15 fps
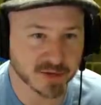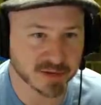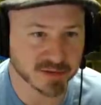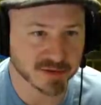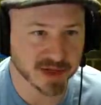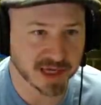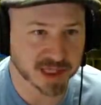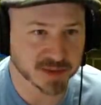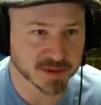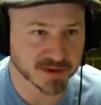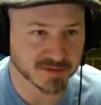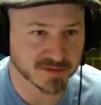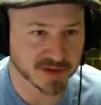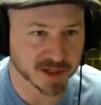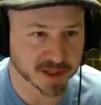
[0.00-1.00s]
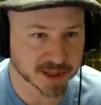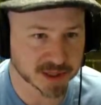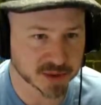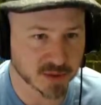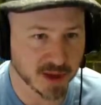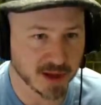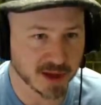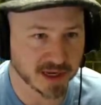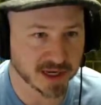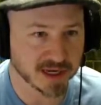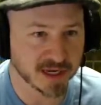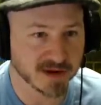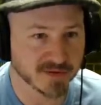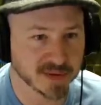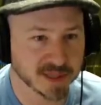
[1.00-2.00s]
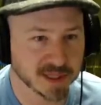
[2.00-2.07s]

with placement of things as well. I can never